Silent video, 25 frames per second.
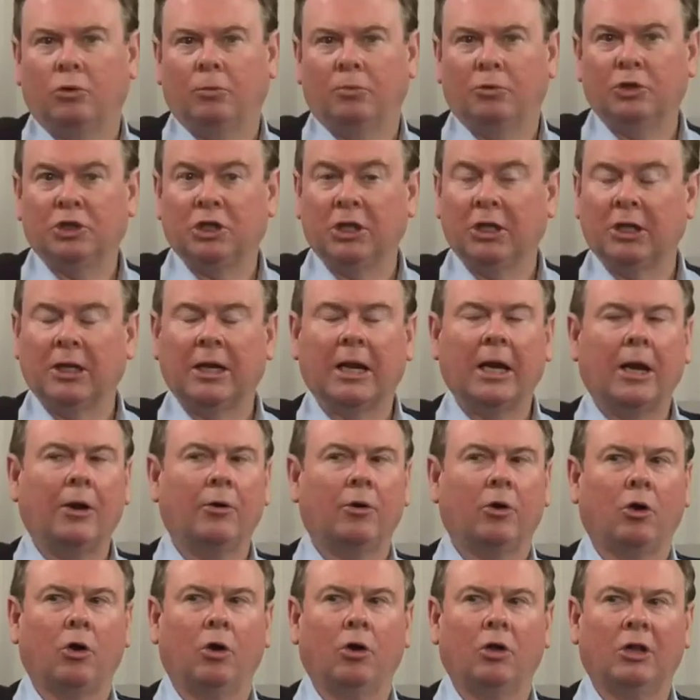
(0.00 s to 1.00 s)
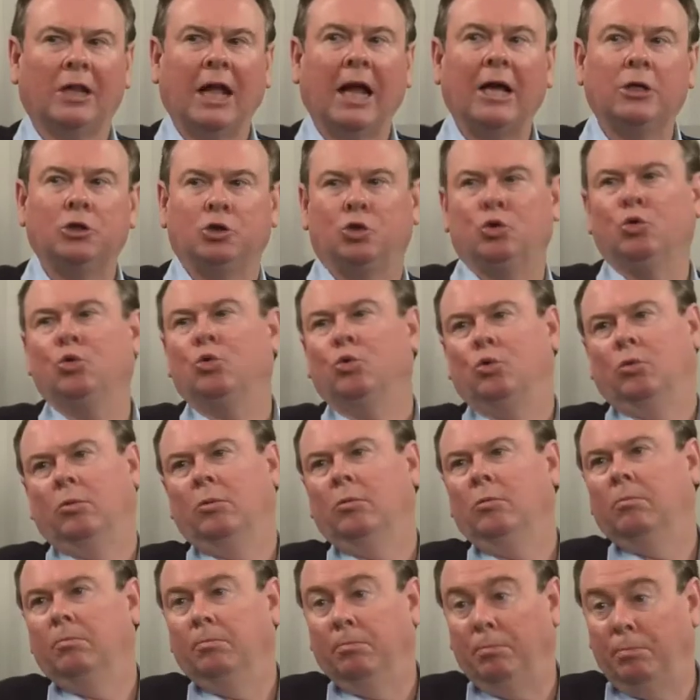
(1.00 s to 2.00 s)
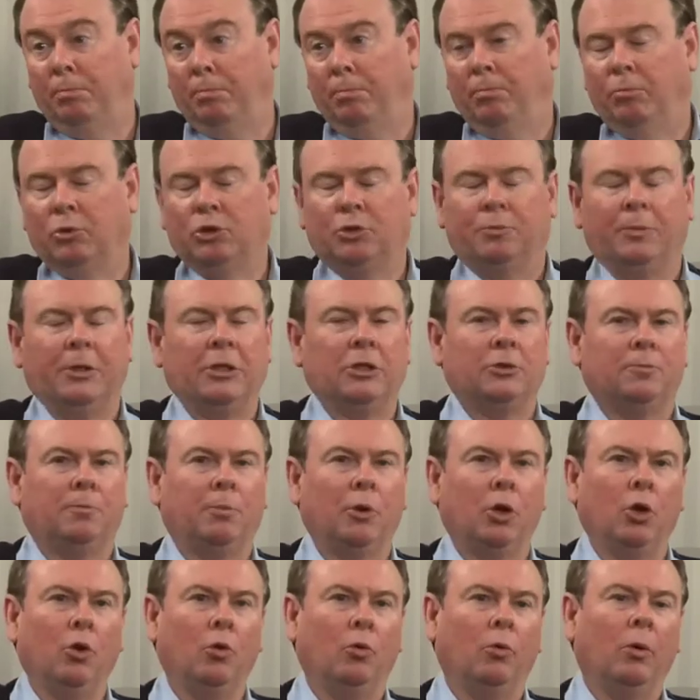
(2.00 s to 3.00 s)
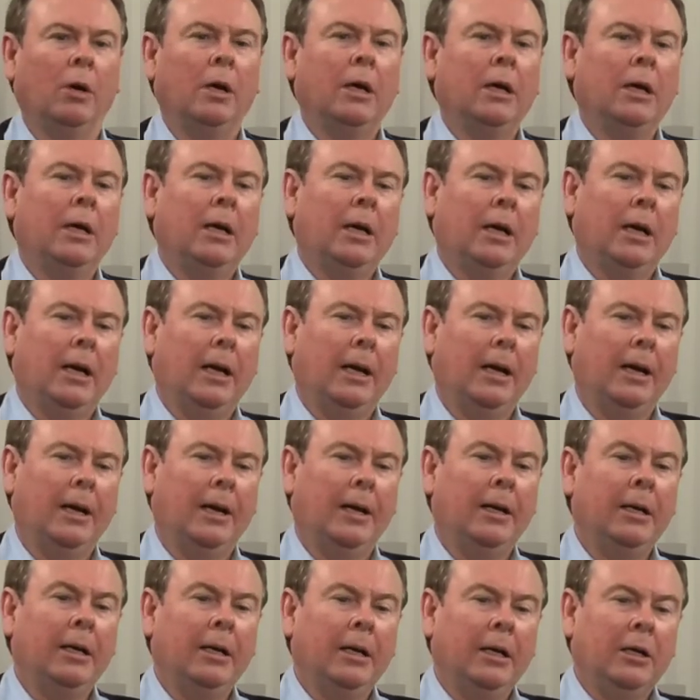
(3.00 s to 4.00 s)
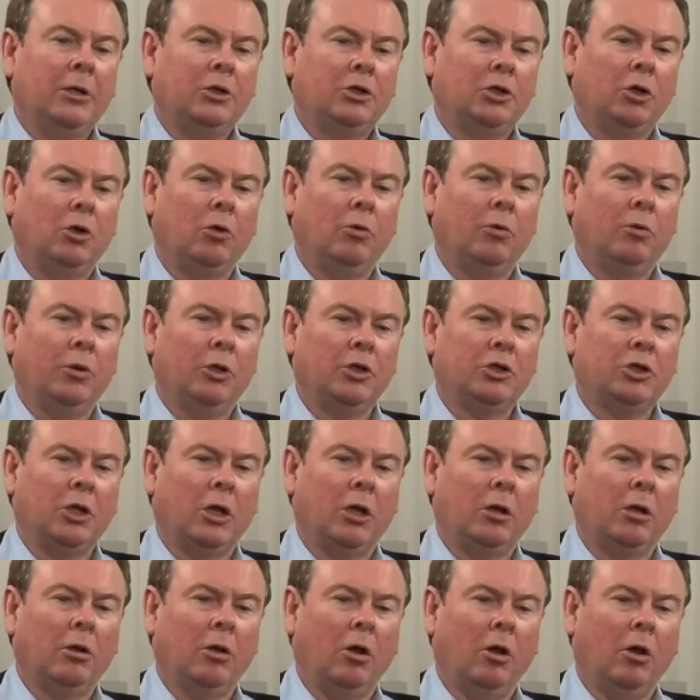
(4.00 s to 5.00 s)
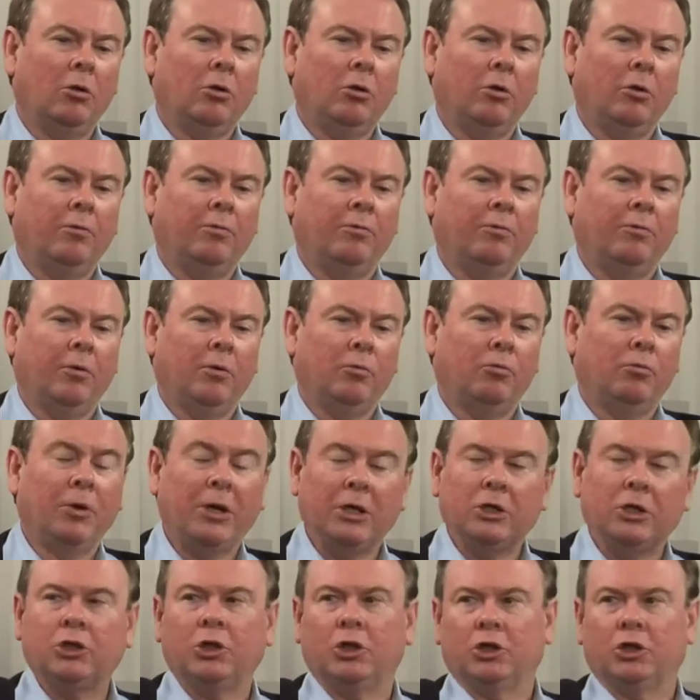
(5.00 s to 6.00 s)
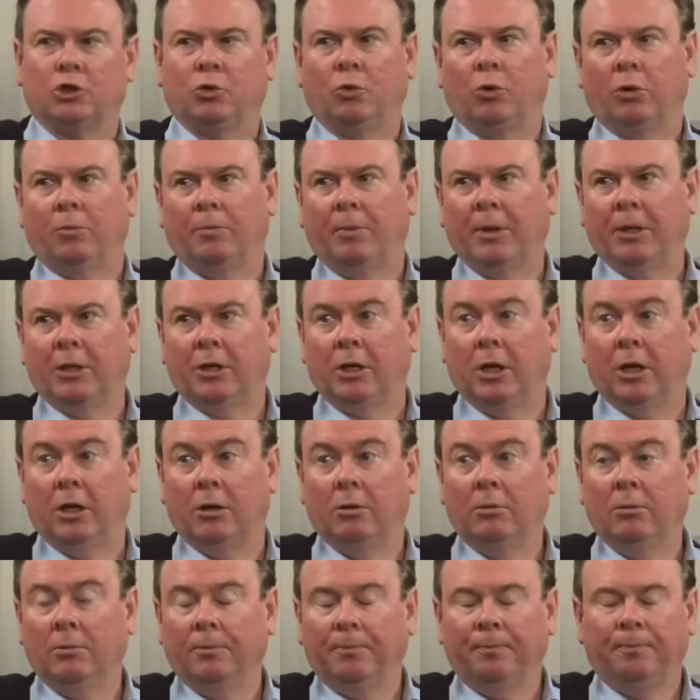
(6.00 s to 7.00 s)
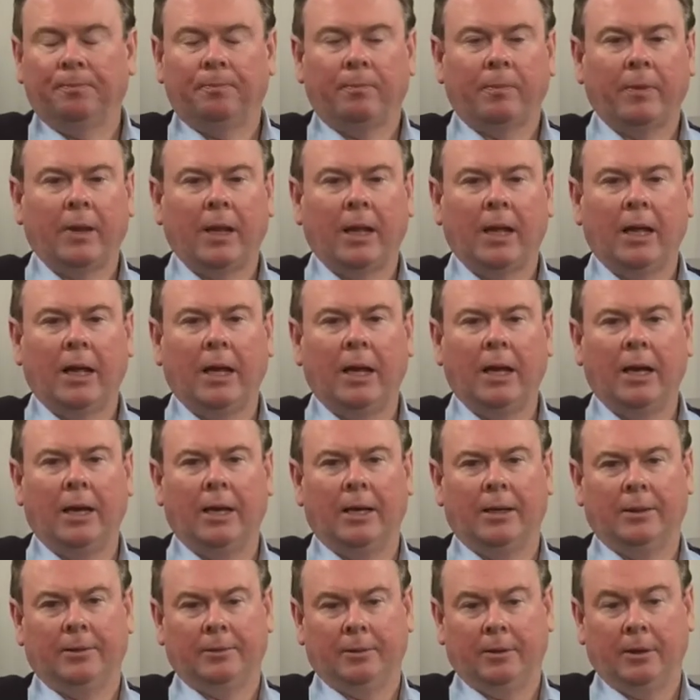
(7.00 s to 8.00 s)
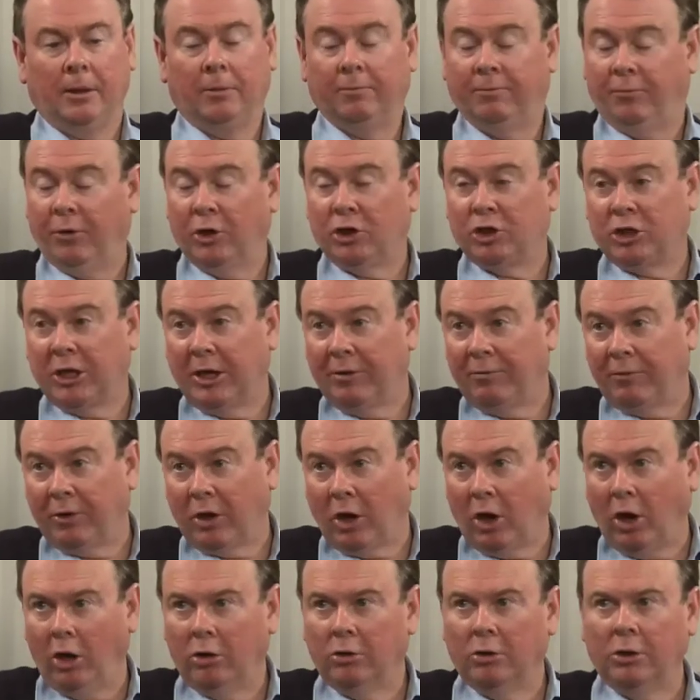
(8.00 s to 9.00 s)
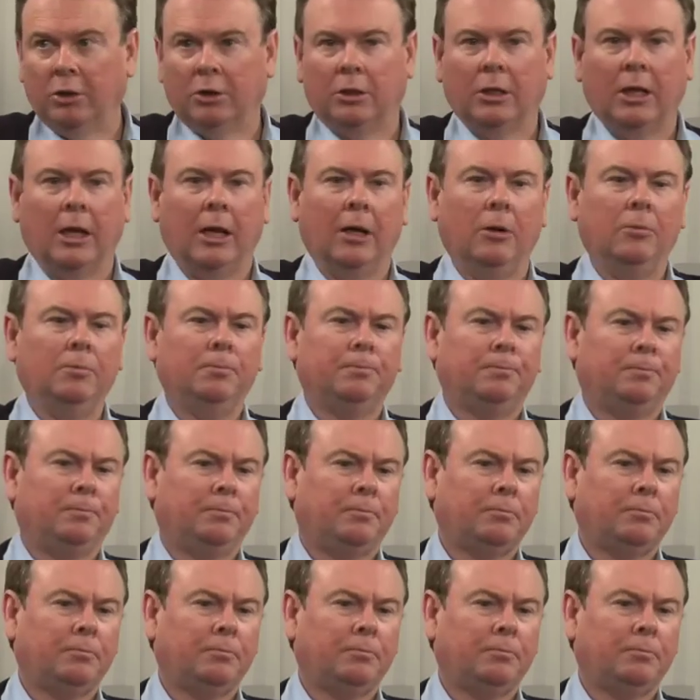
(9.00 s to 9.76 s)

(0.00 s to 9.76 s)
to a Brazilian carrier called Azul, which means blue. Uh, so there's a lot of research work being done uh, on virtually every continent now